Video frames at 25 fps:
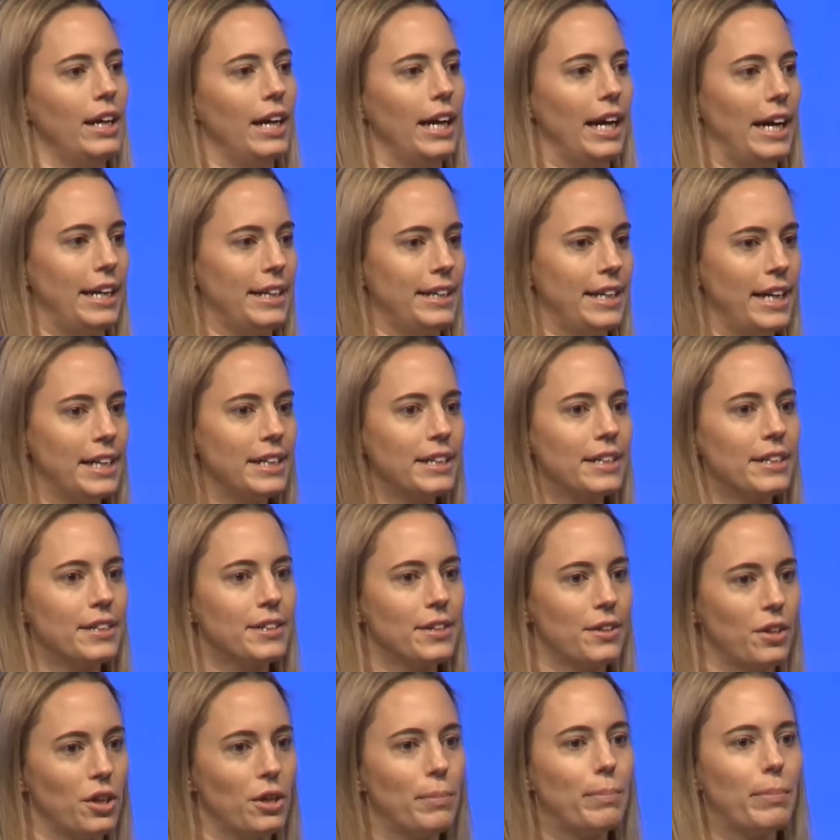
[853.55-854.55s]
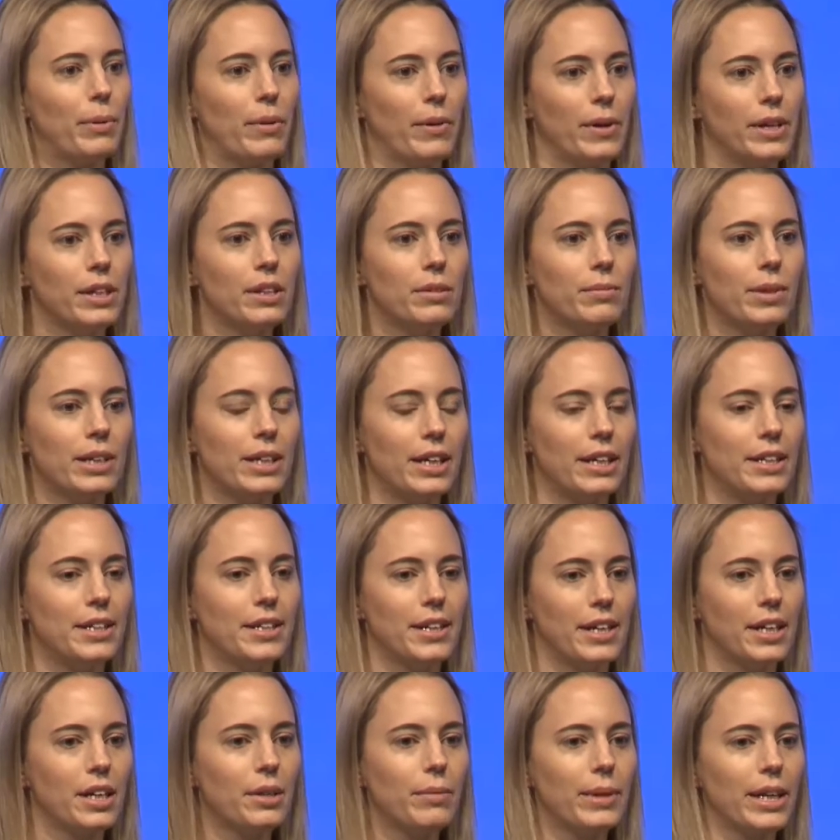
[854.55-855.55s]
And then the third point, what I
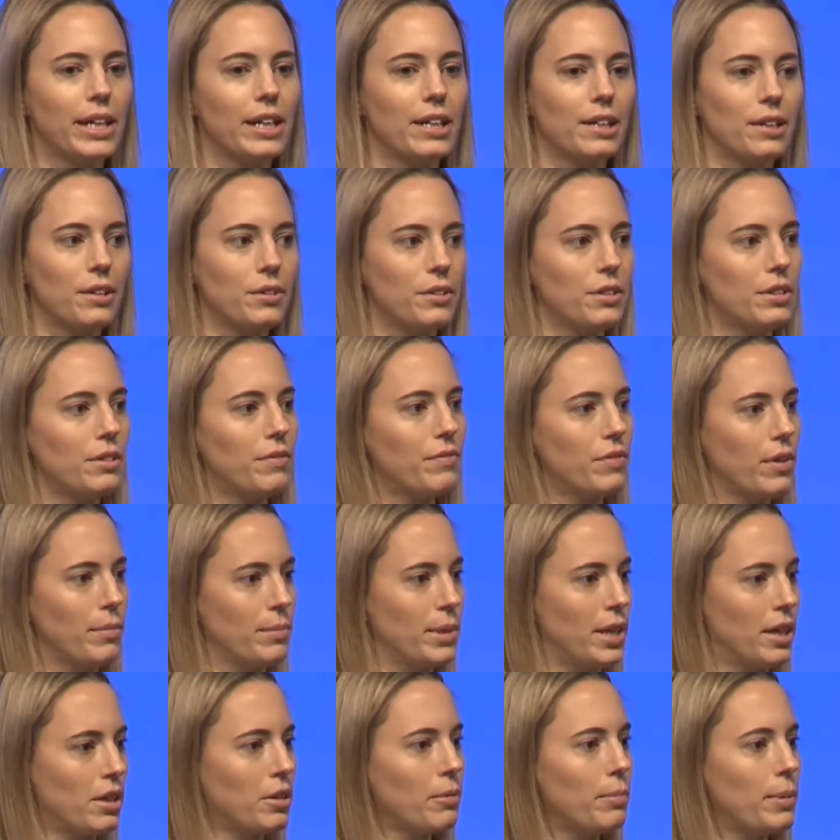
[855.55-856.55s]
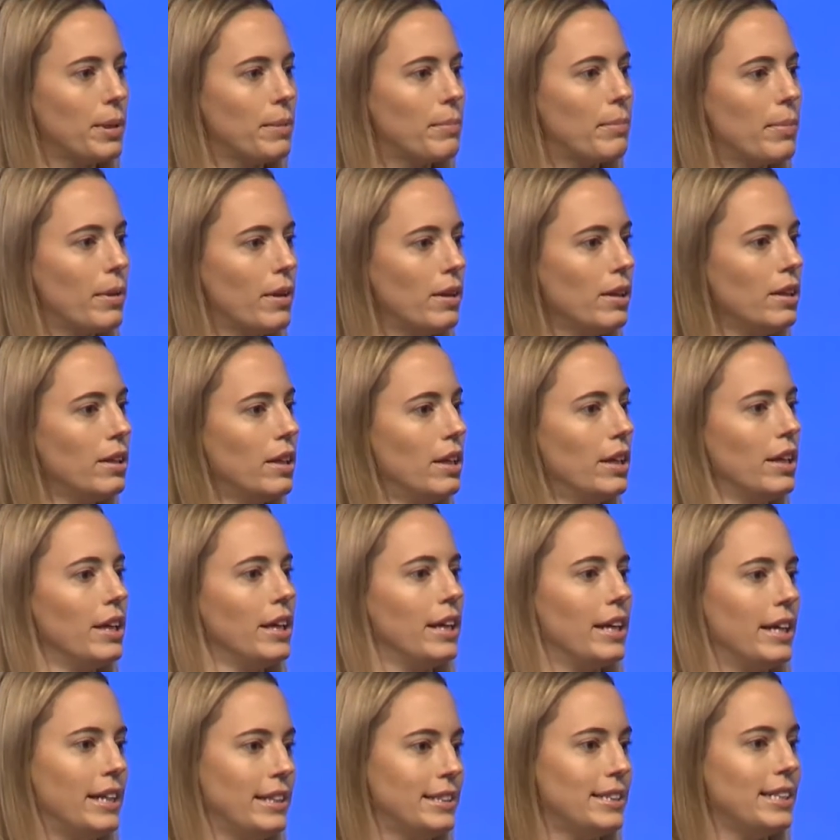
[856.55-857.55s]
think we can learn from young people,
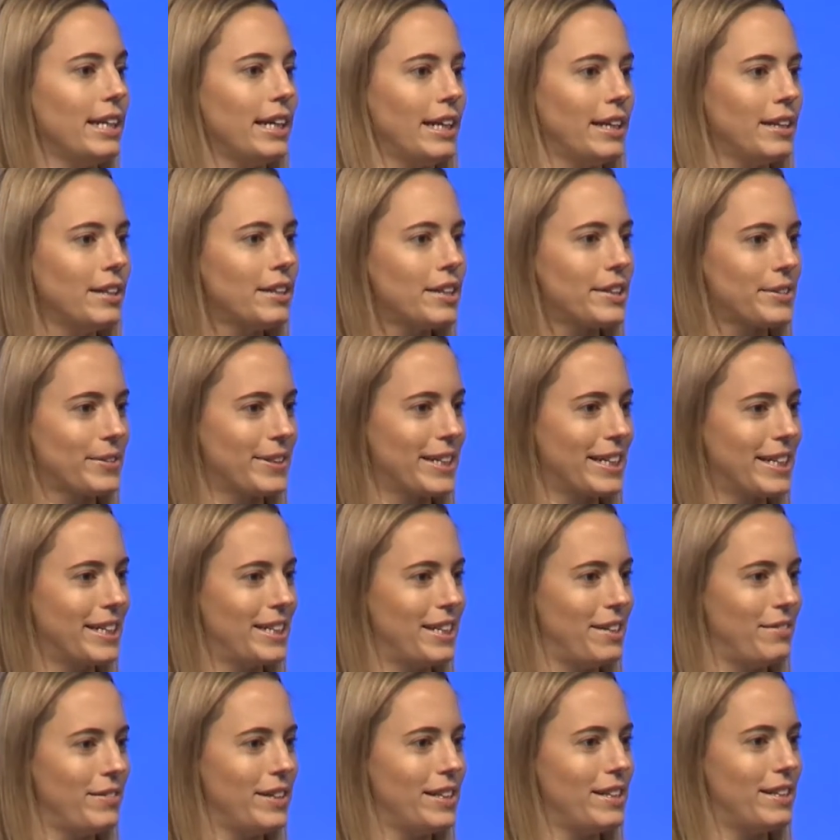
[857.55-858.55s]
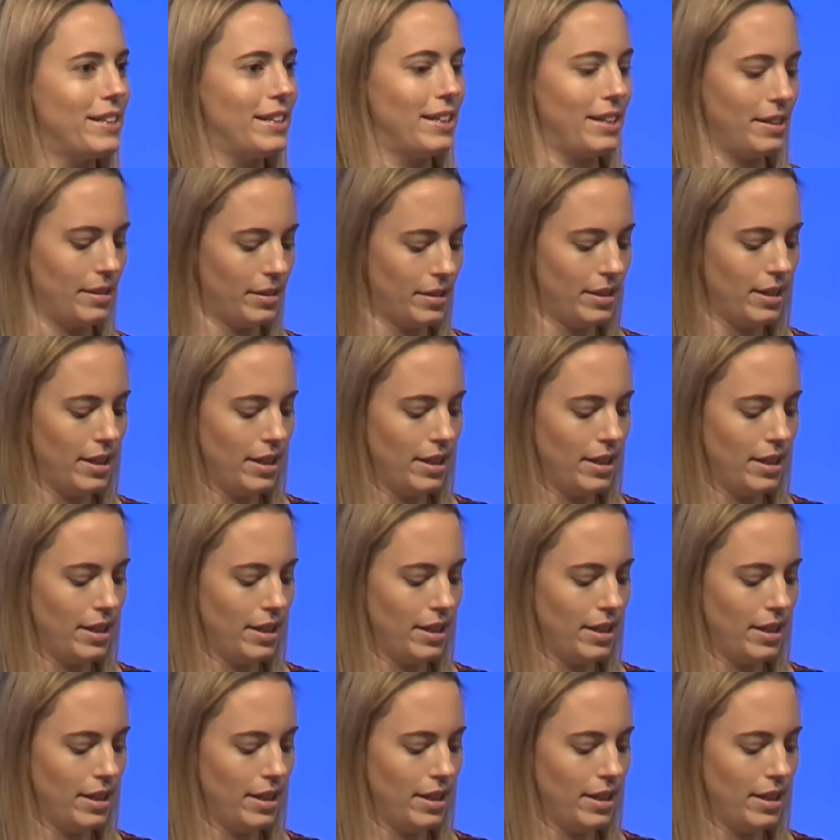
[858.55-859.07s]
is interactivity.